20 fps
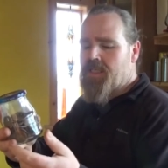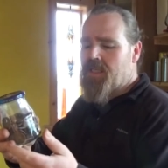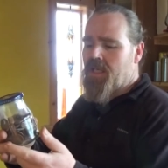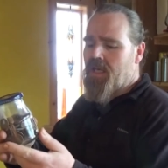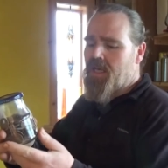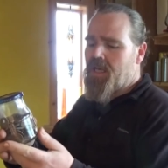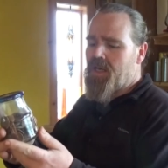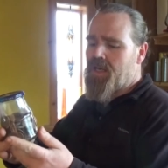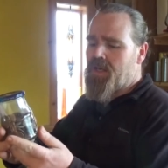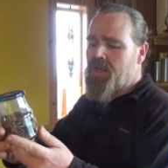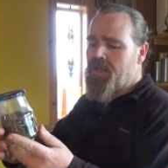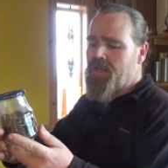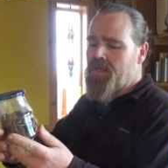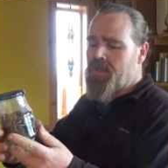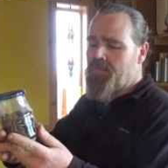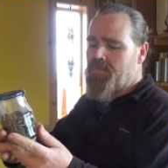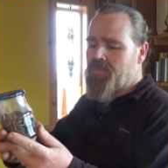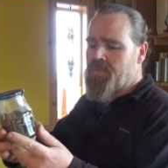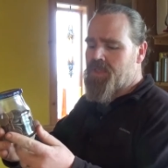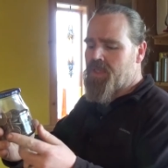and
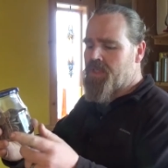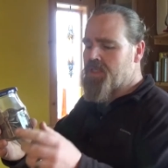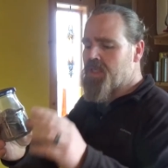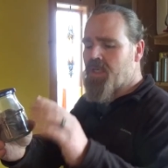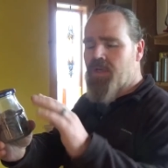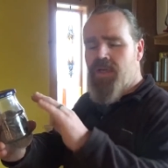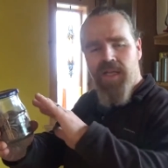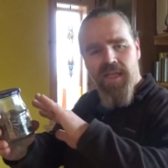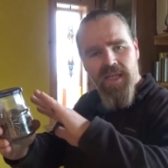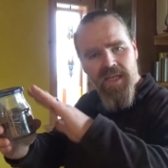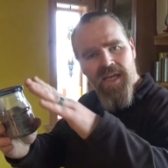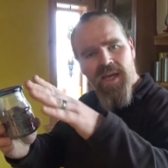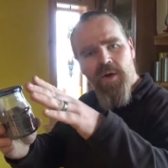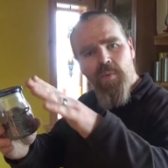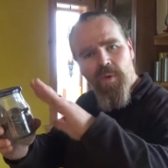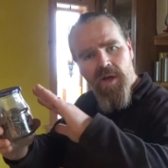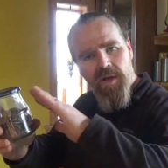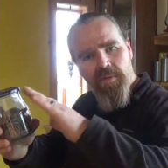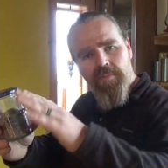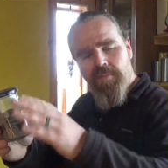it turns out like you get a
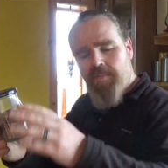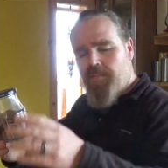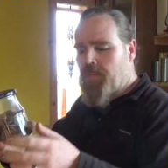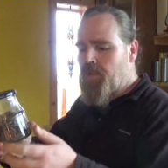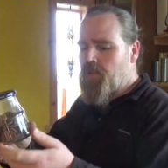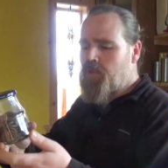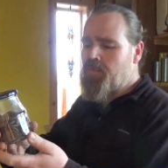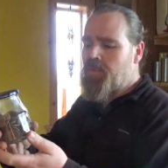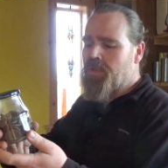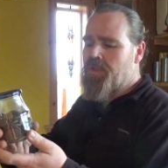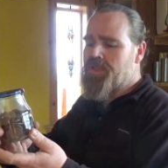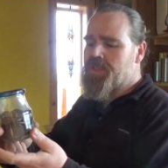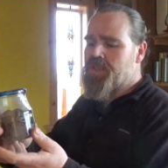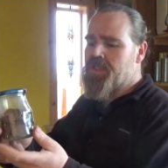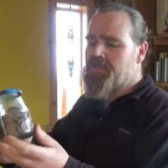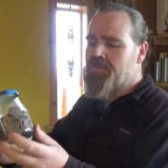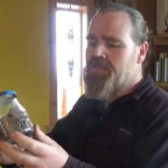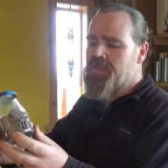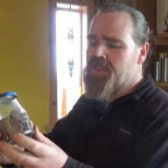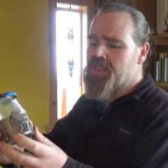white bloom on the
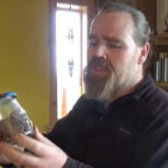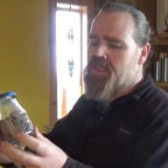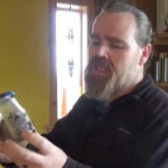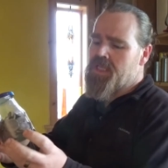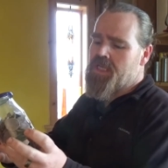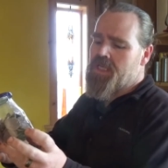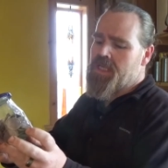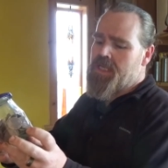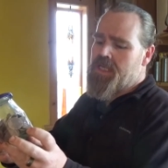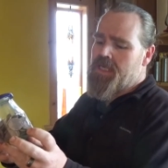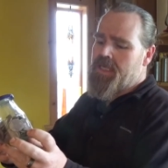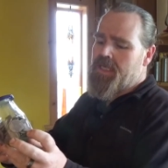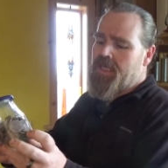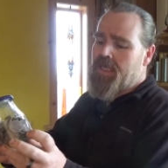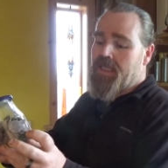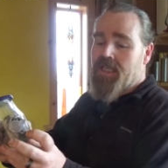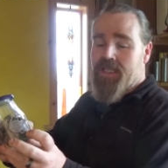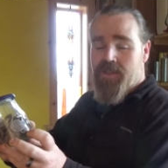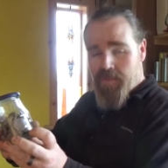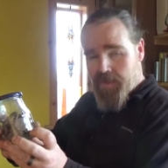surface,
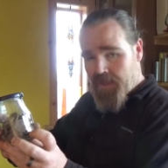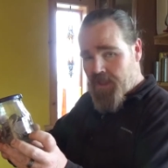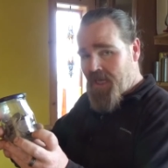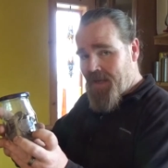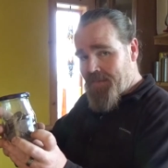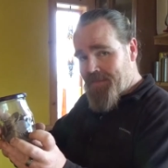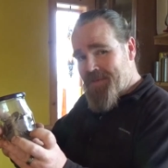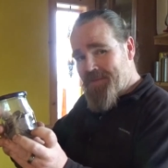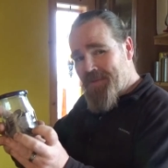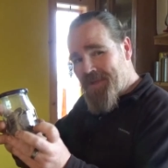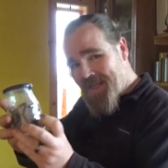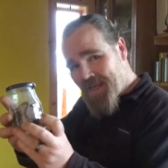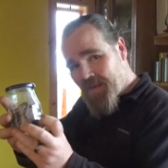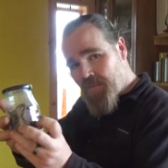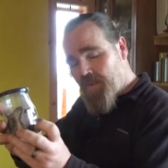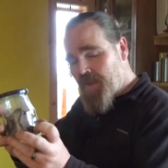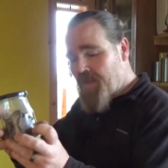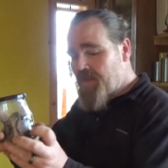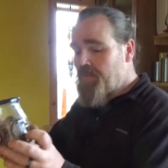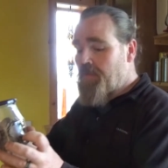and that's what will happen to
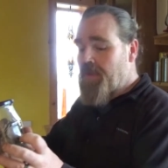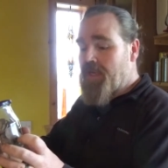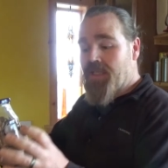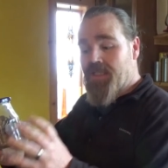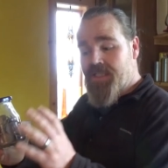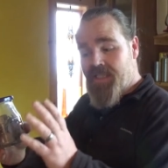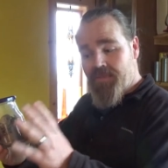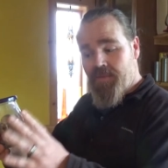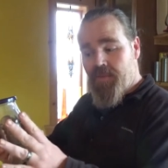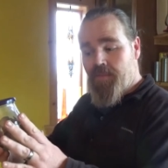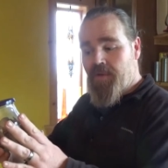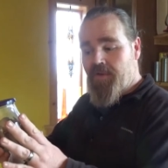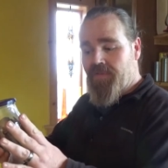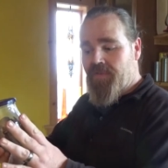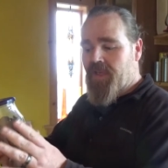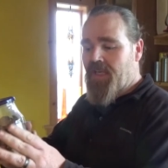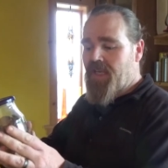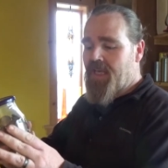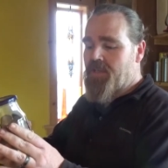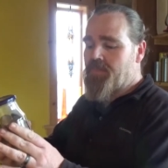begin with, but it'll still be
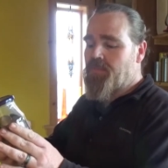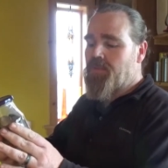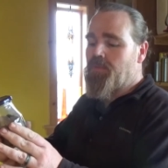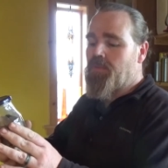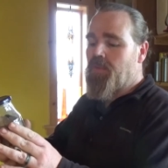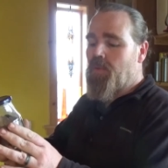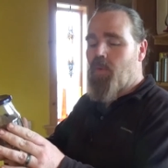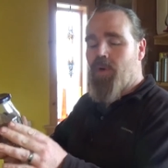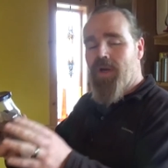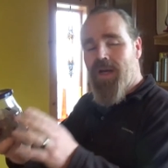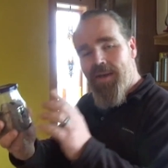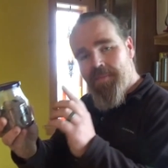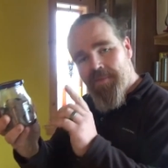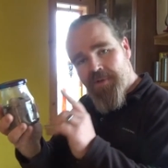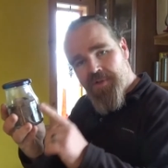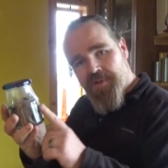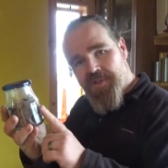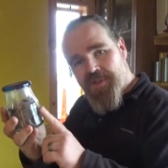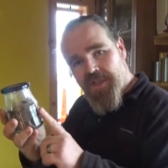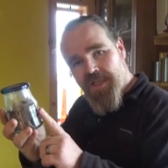perfectly edible. But what I'm
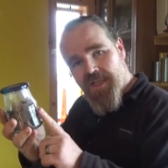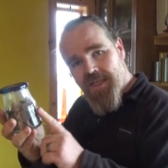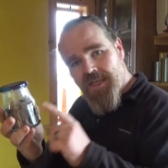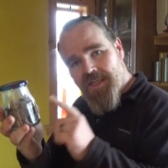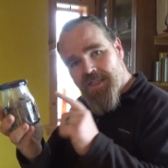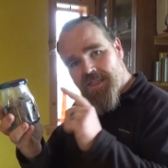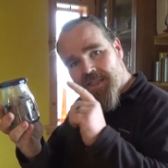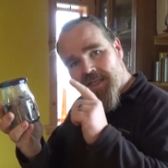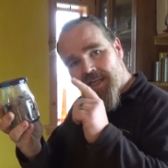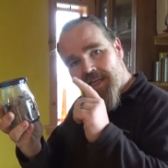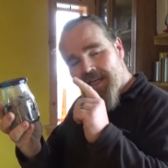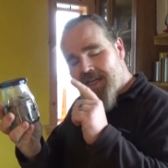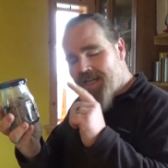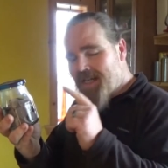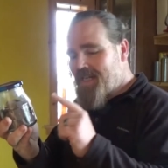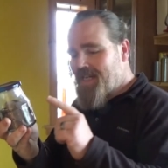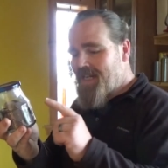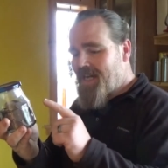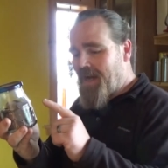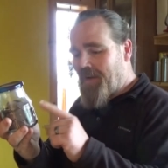interested in is
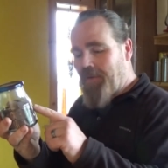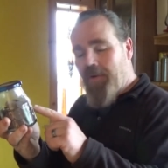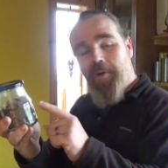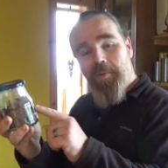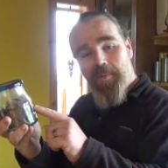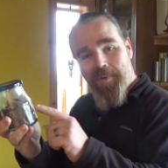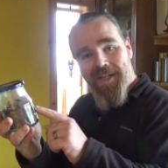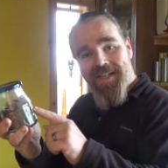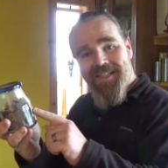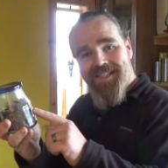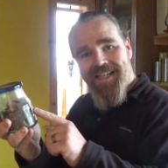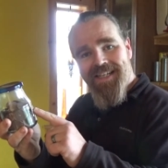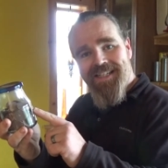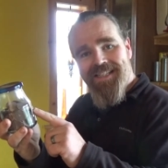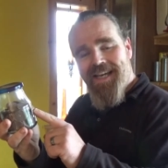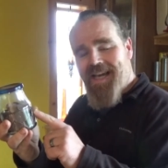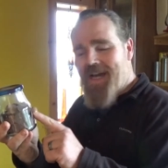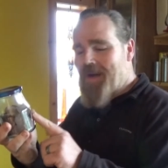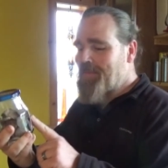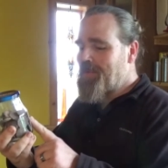how long will that take
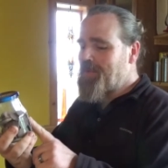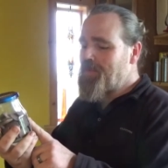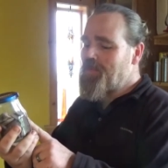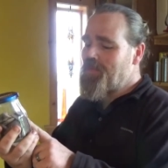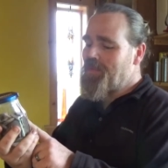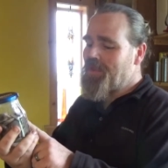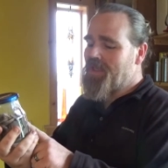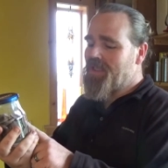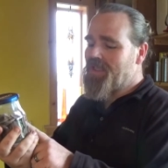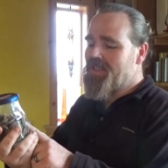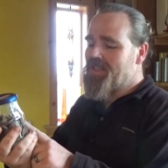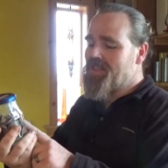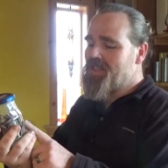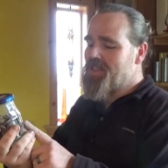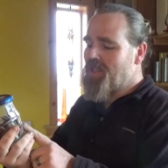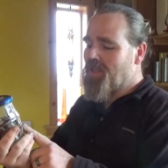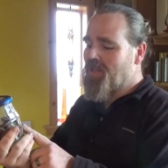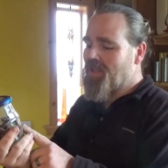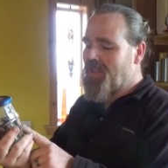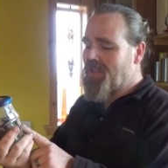to happen, because
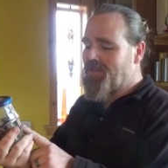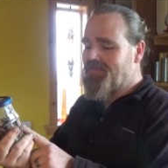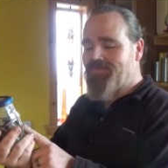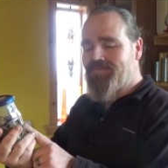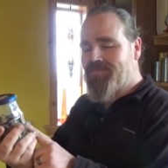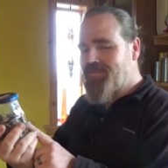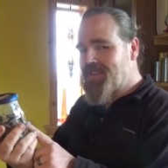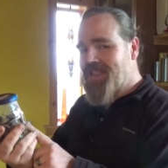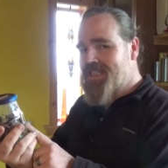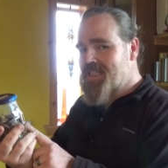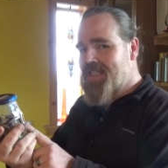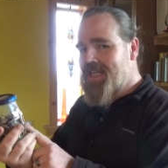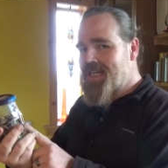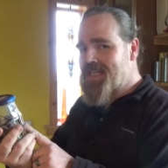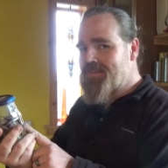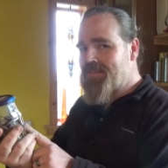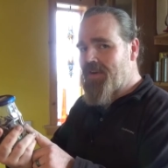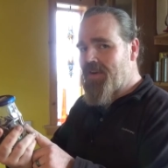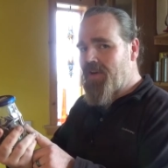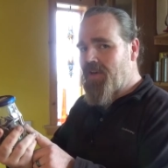chocolate doesn't
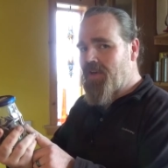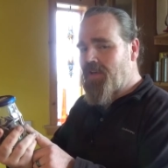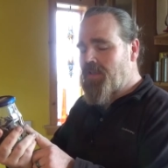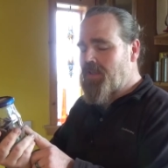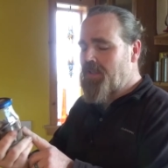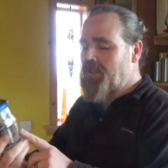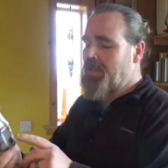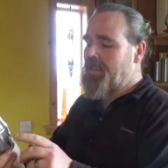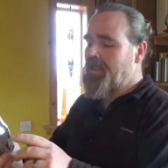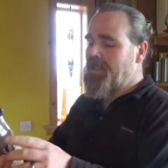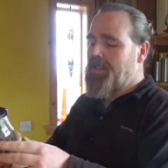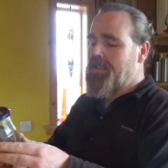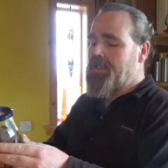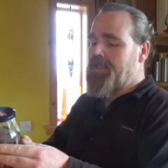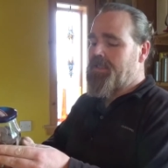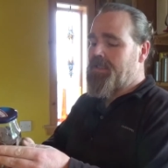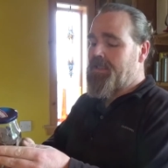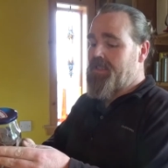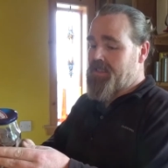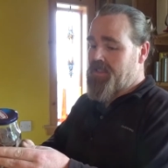last very long,
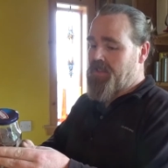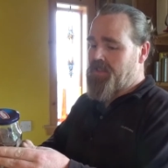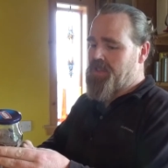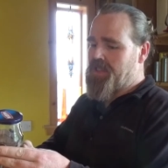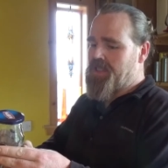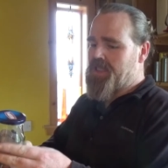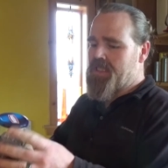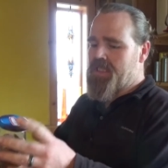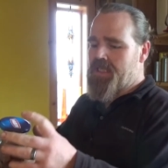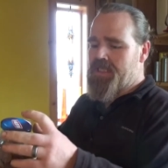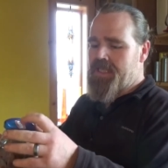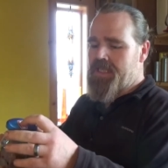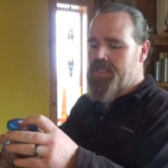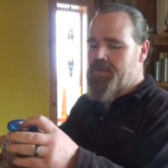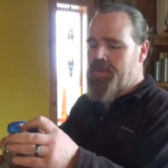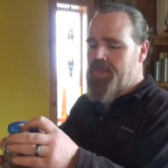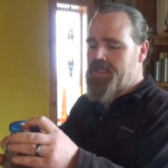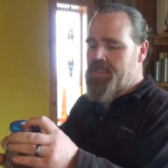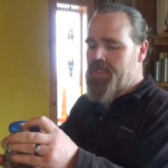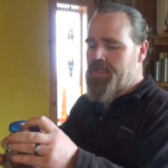and it's not just because I tend
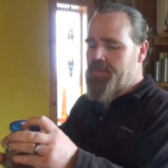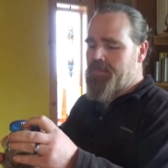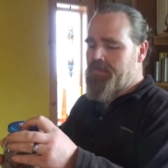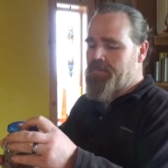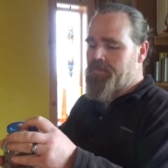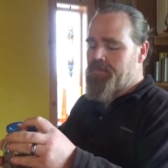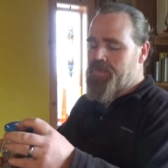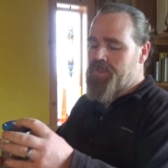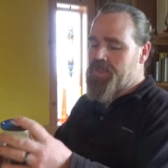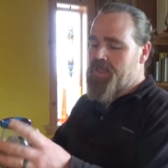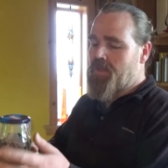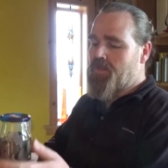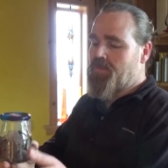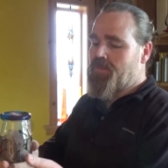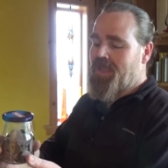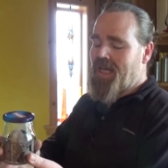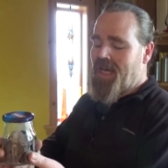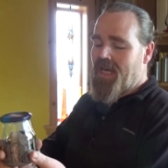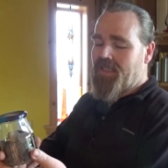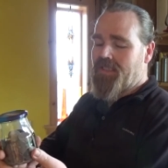to eat it. So
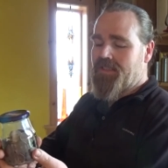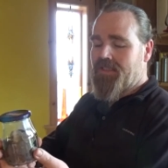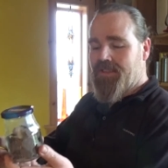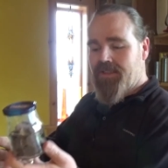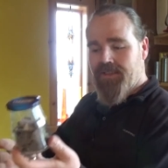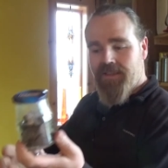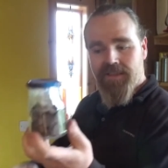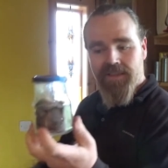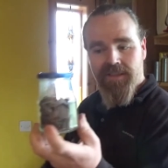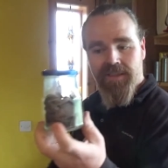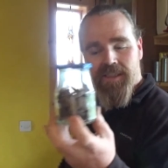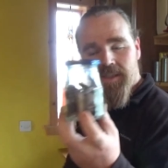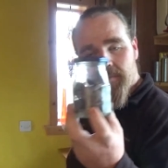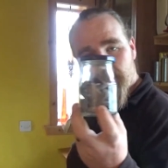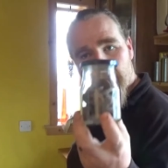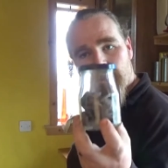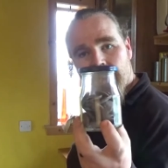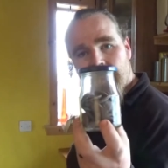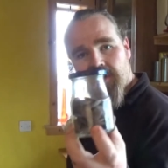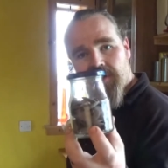that is
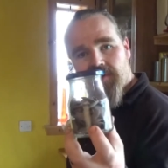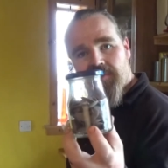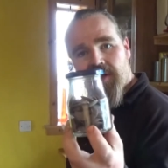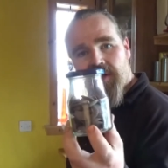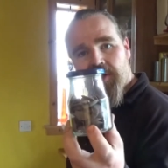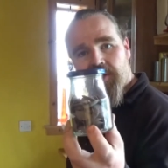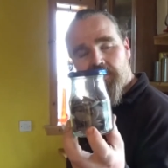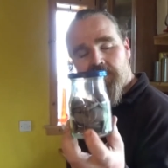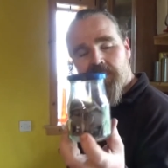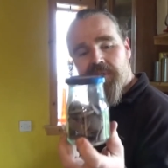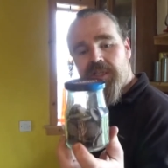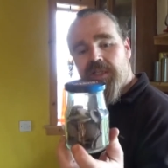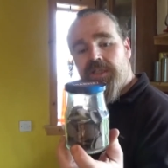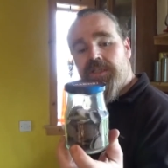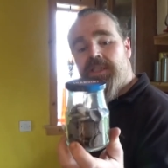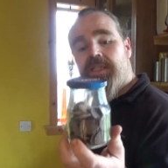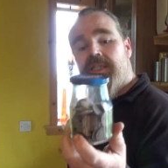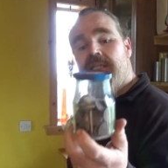perfectly vacuum sealed.